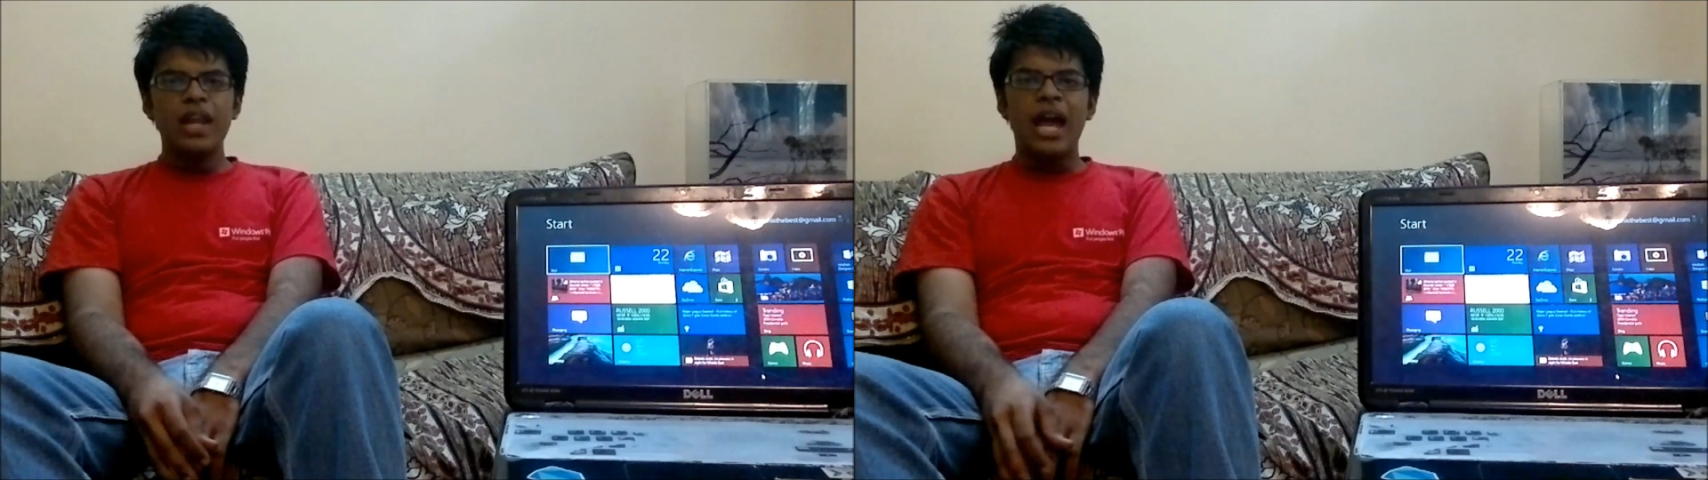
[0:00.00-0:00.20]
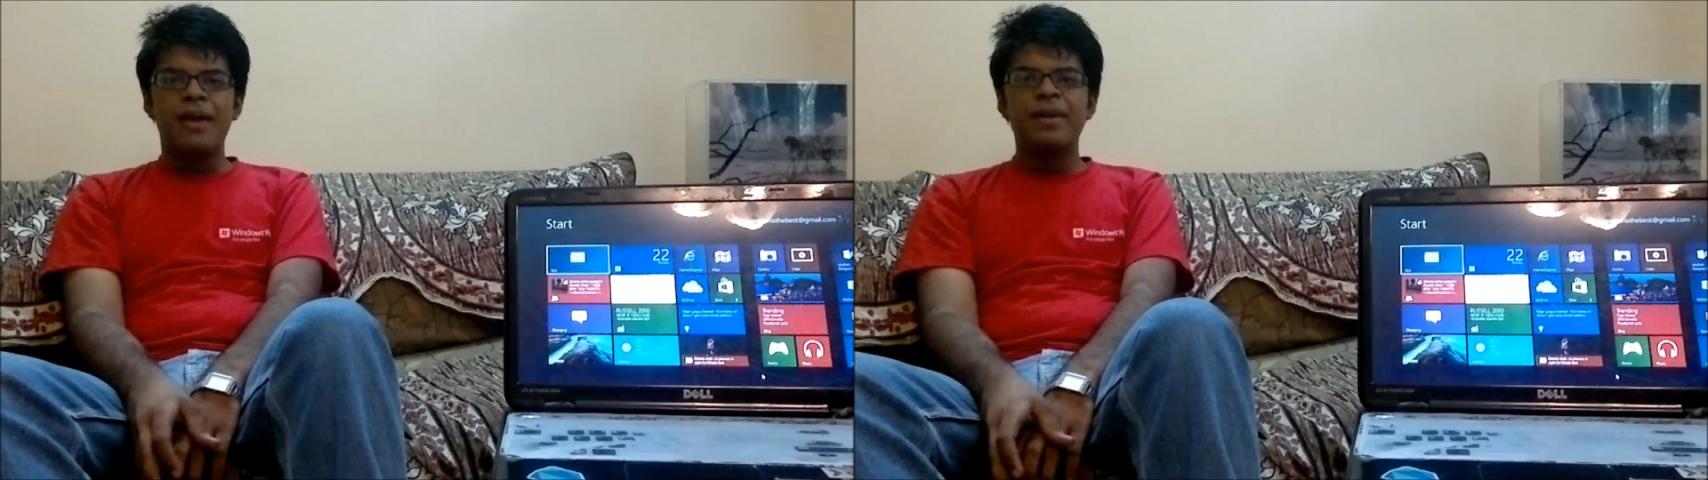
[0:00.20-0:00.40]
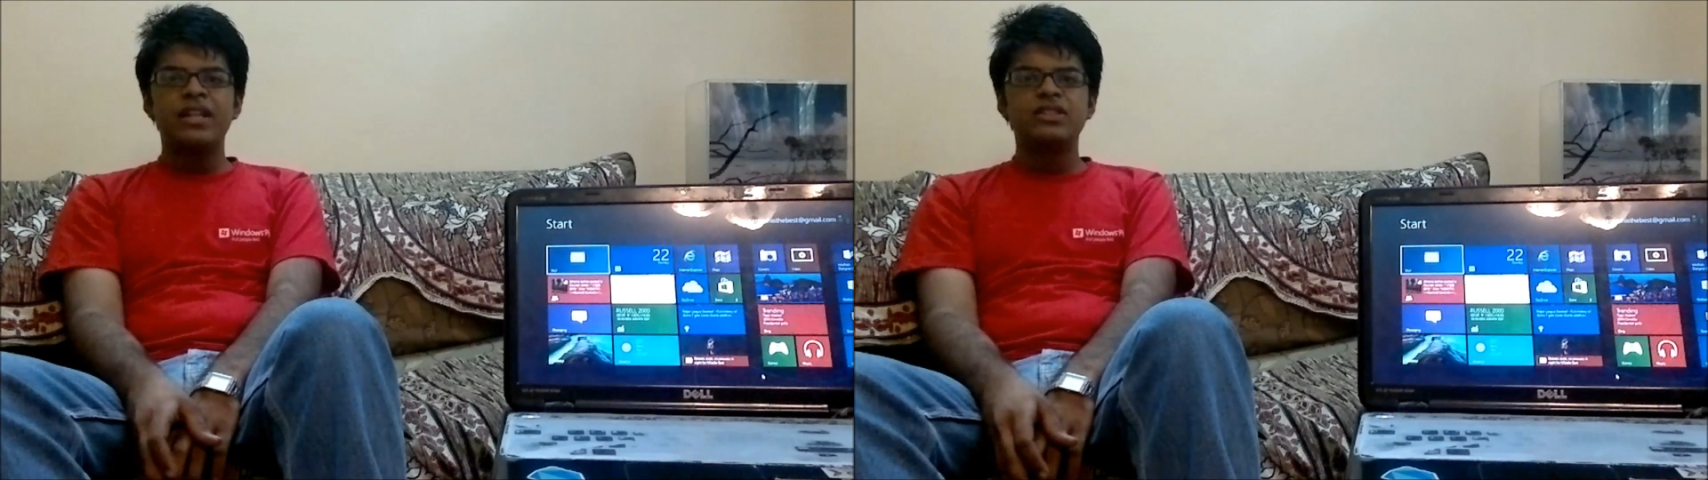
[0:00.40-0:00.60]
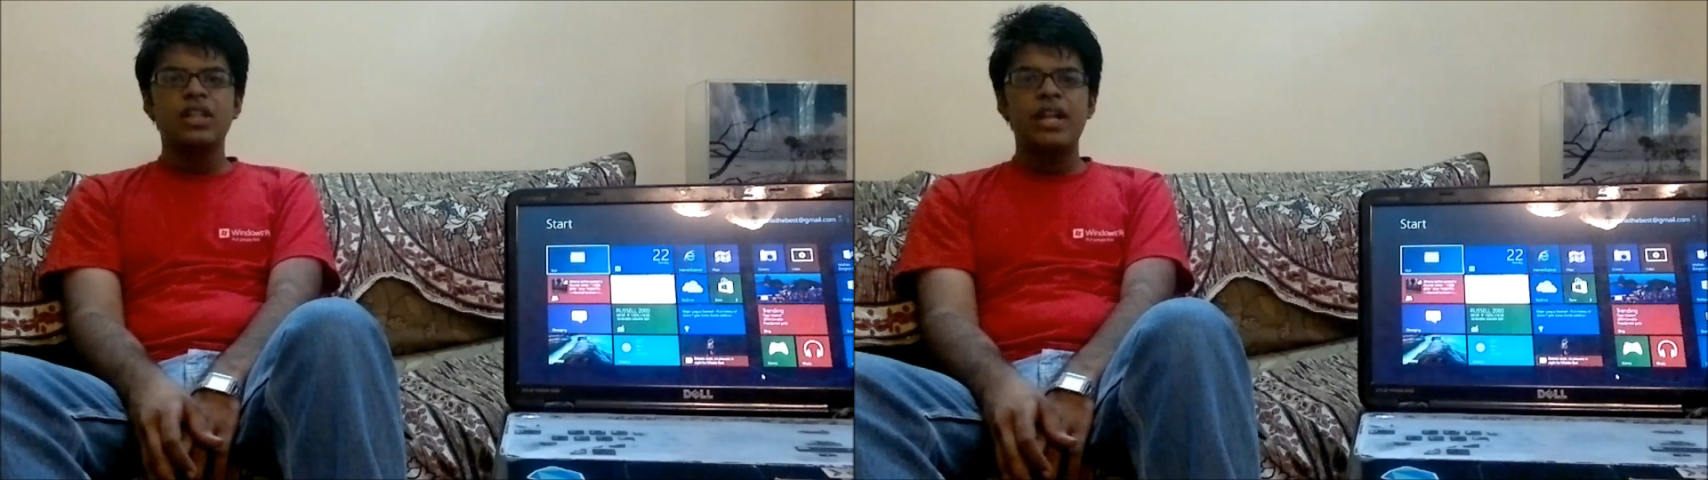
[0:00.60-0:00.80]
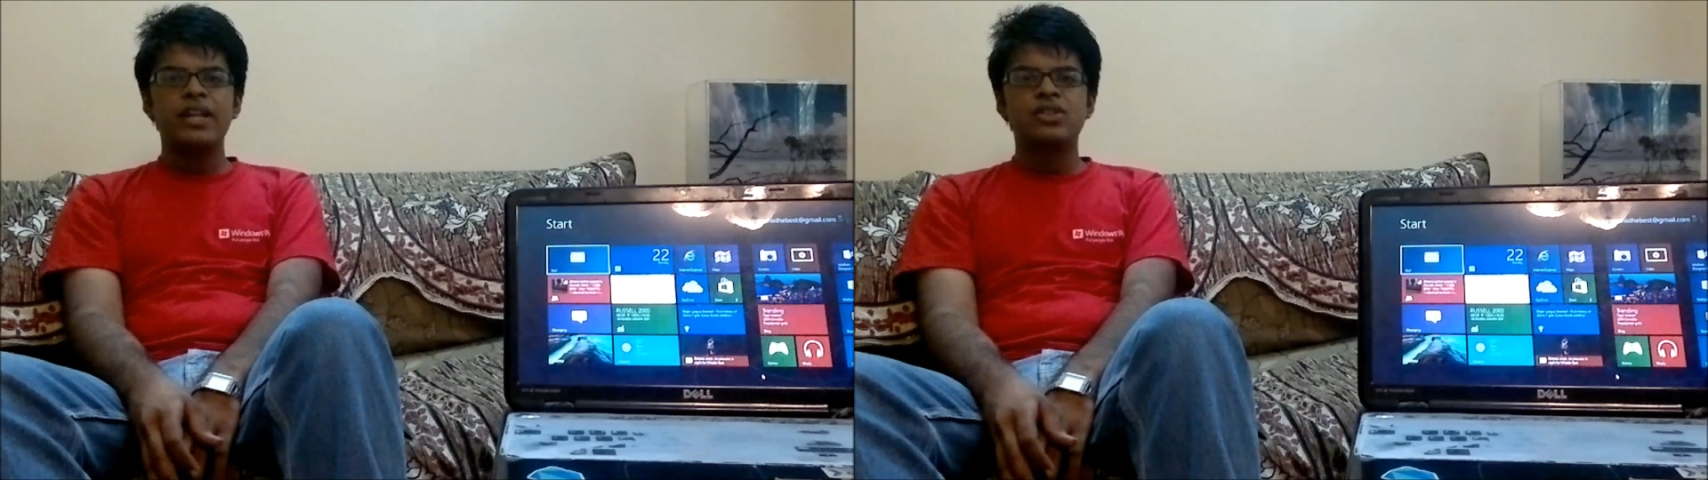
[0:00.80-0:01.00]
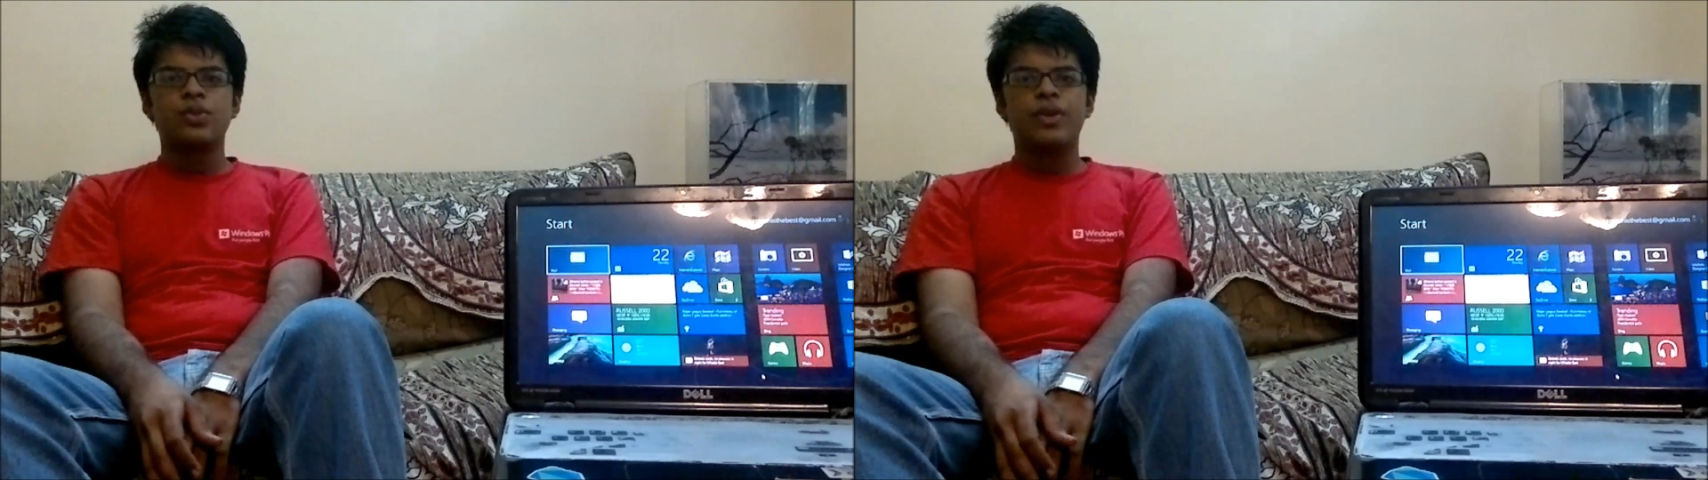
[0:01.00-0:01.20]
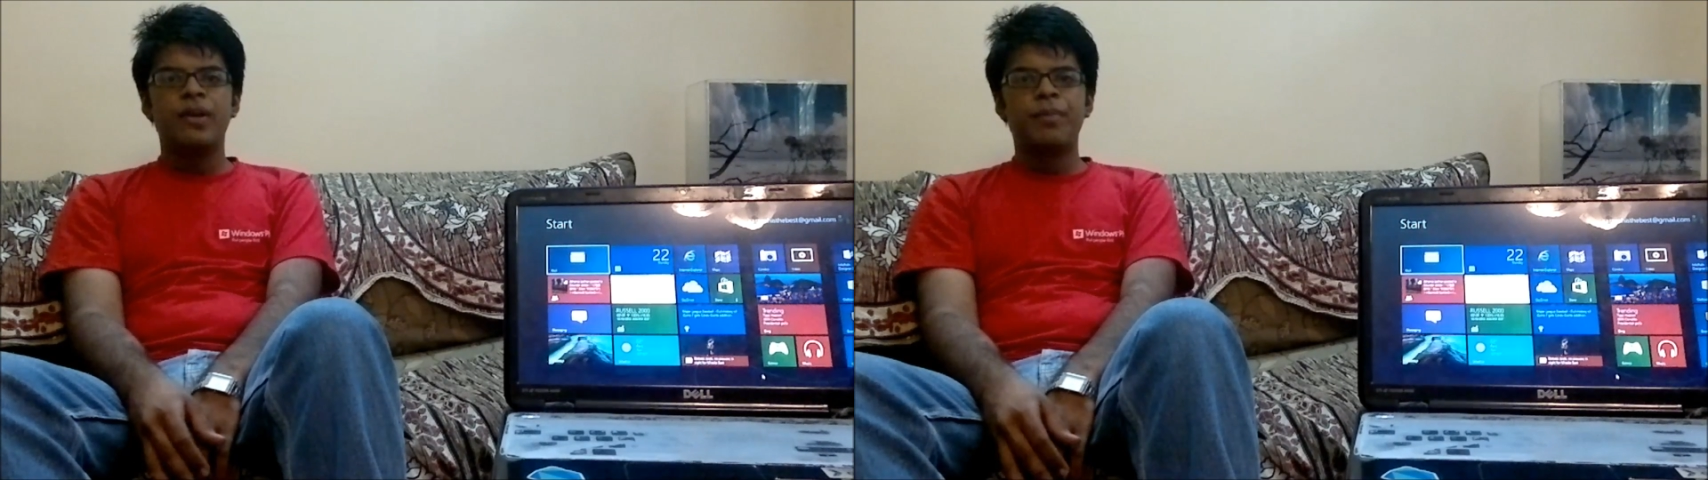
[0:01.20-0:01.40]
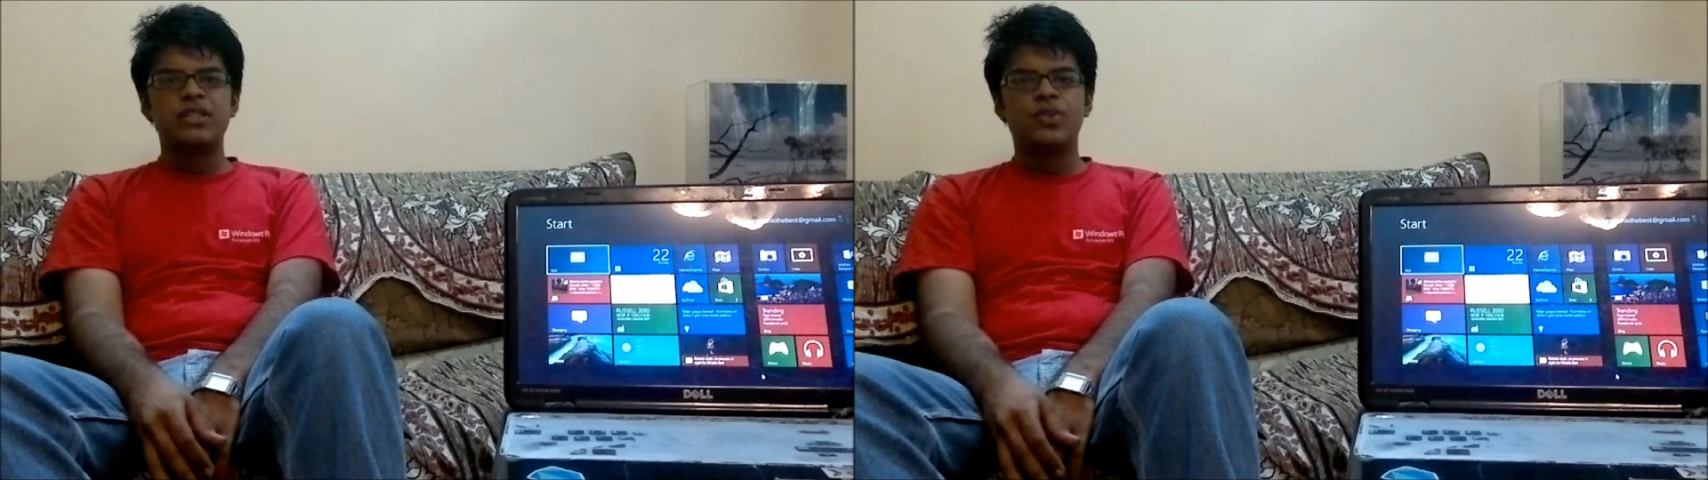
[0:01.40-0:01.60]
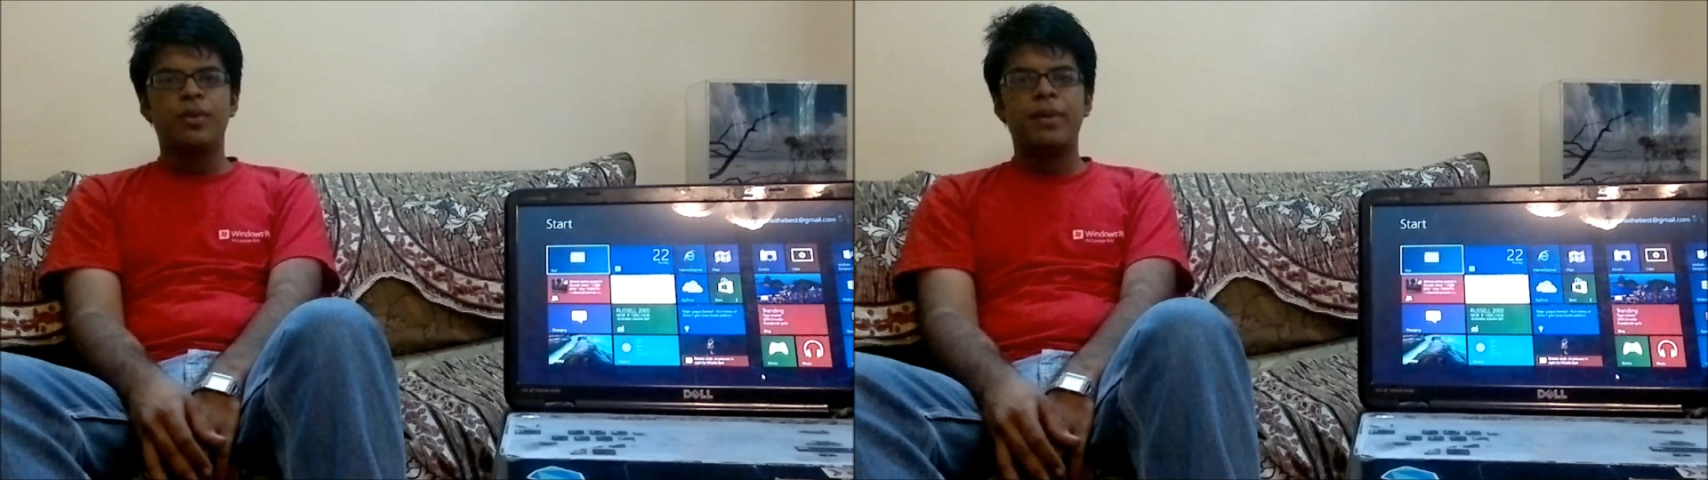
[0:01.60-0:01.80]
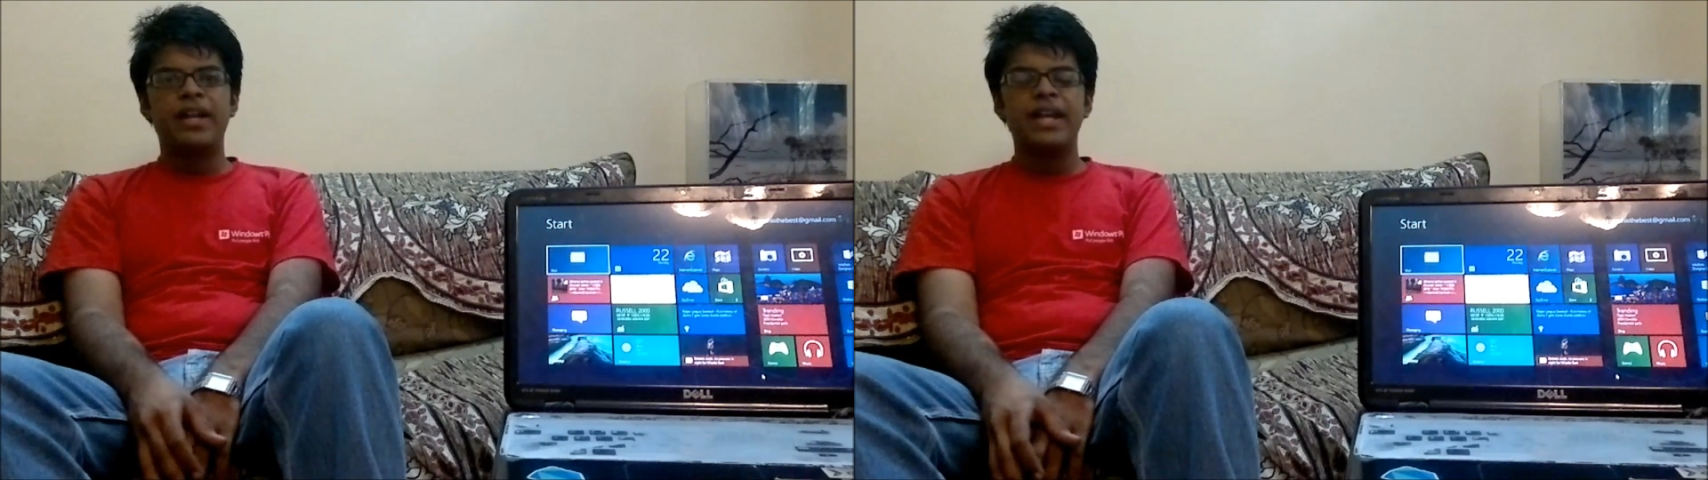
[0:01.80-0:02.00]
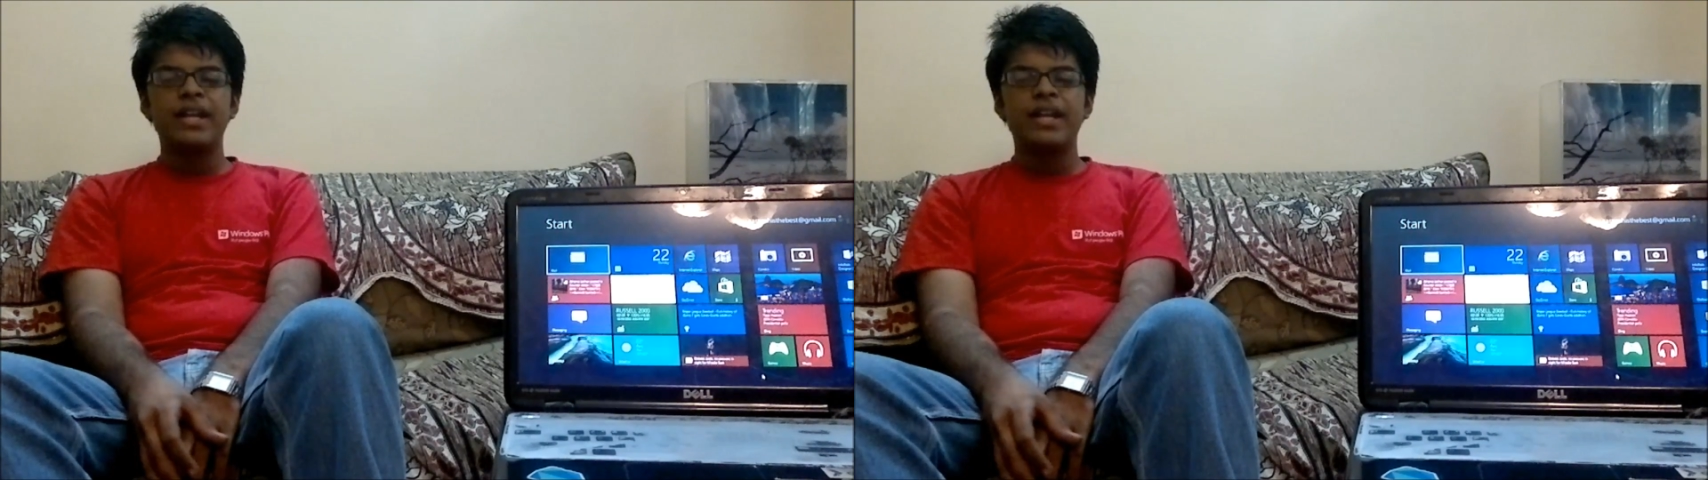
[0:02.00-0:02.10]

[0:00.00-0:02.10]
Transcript: I am an engineering student pursuing BTech